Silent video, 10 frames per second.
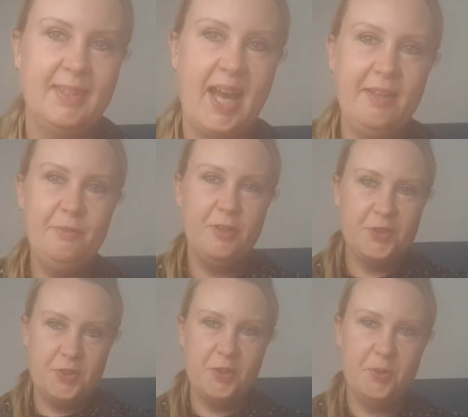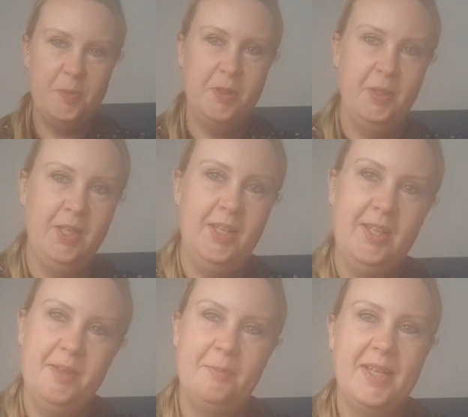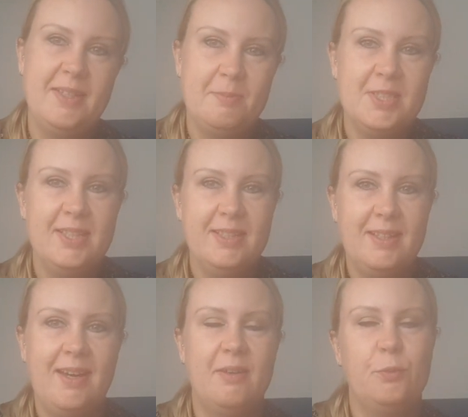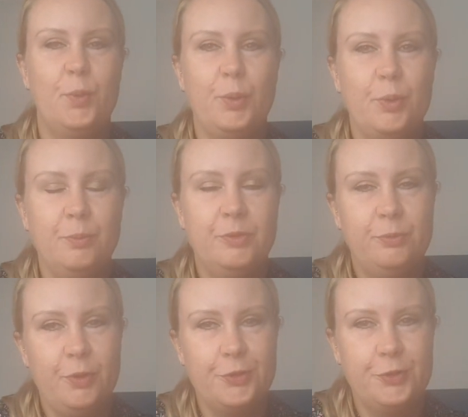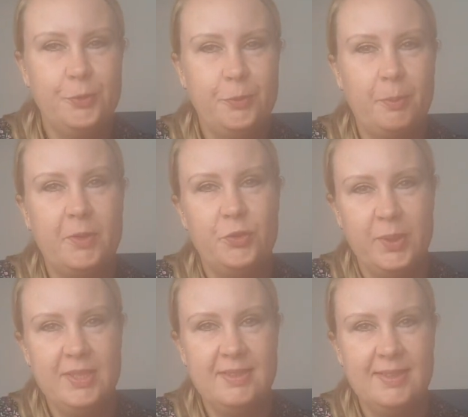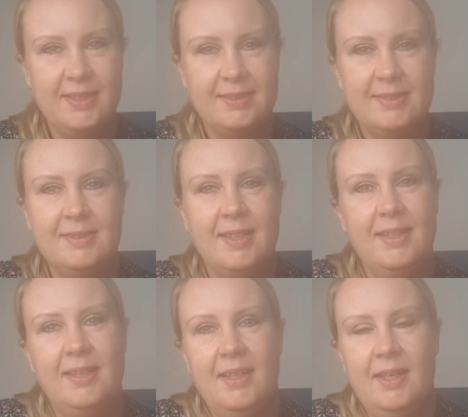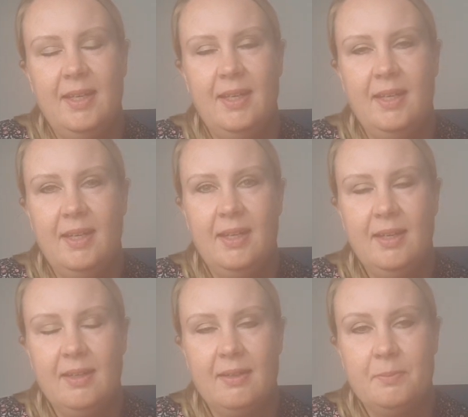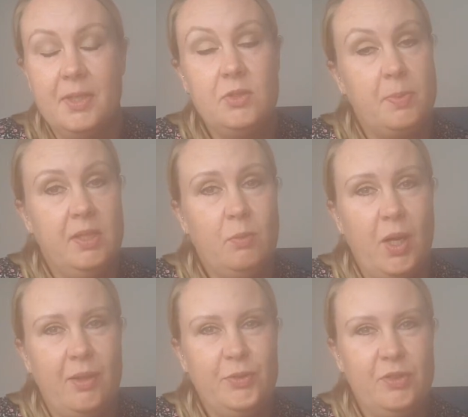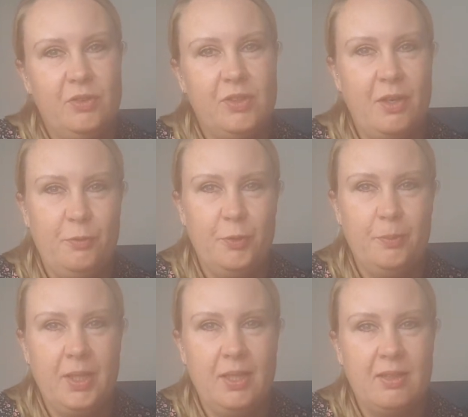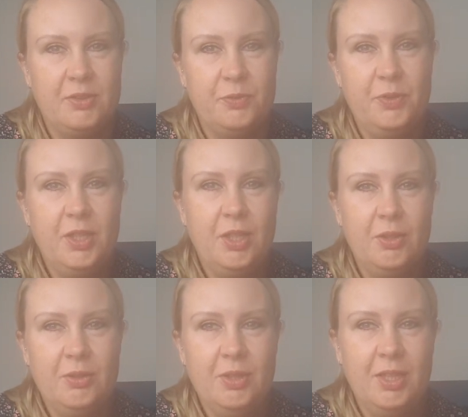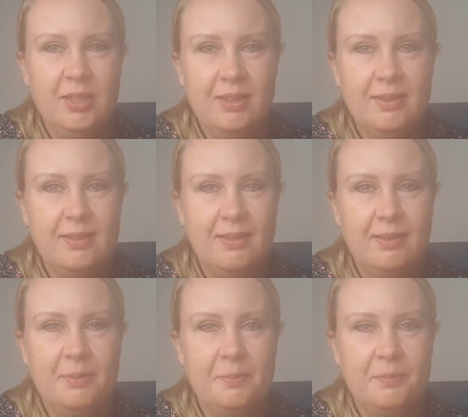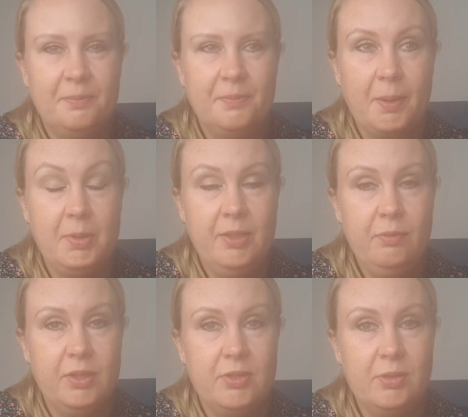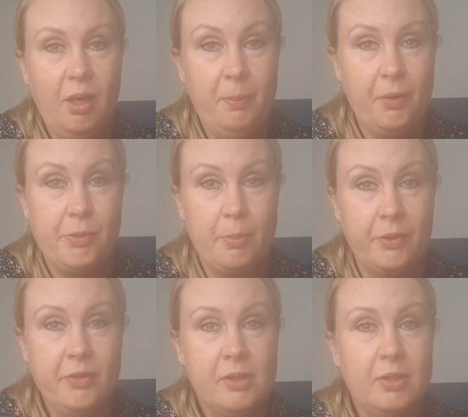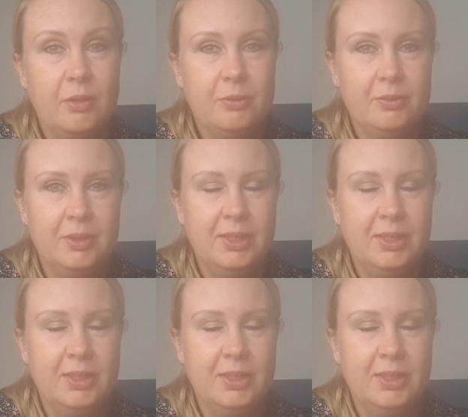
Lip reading: Hi Flosstube, my name is Lydia and welcome to Flosstube number 26. It's been a while since I filmed my last video. I believe it's about a month ago.